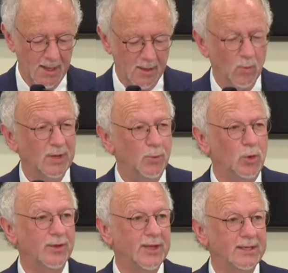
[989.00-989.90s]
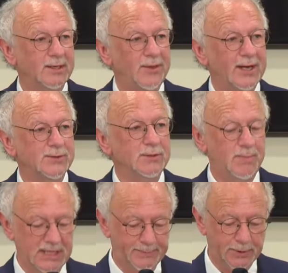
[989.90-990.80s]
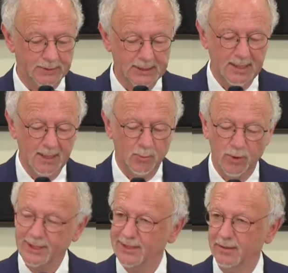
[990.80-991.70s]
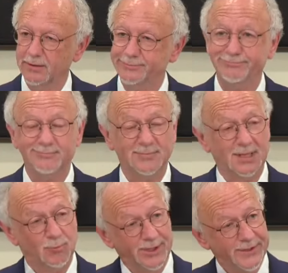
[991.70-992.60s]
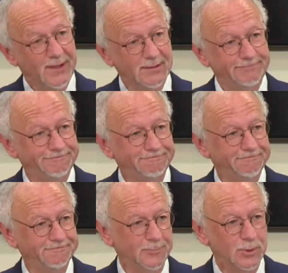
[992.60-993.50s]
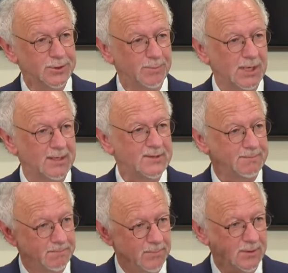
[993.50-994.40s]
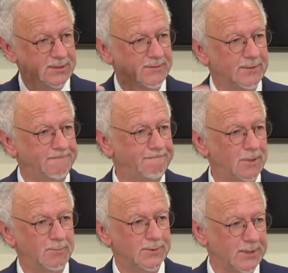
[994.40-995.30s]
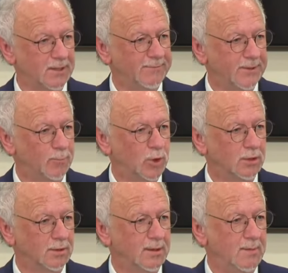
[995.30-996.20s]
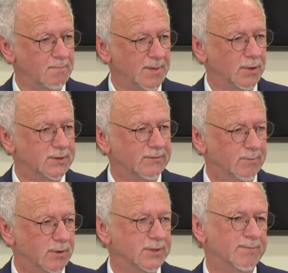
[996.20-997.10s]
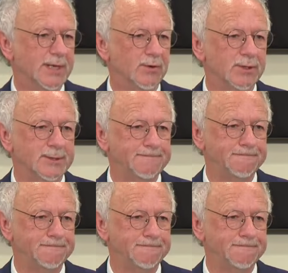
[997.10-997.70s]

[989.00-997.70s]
when more than 1,000 people were killed. And once again, no surprise, most of them, almost all of them, were members of the Muslim minority.